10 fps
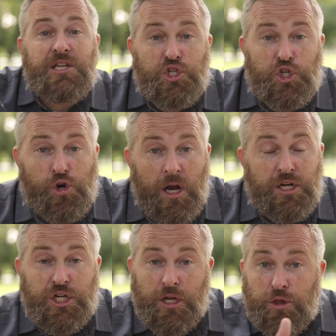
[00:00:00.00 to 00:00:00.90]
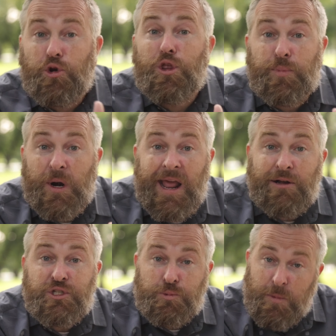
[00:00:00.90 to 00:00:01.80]
destruction through the
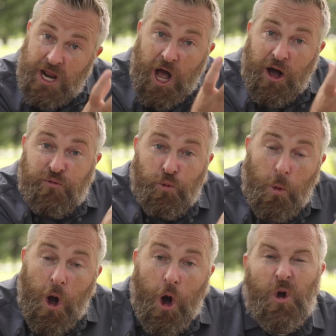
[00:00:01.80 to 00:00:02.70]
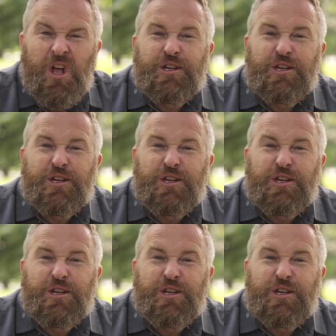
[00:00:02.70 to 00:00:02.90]
pronouncement of woe.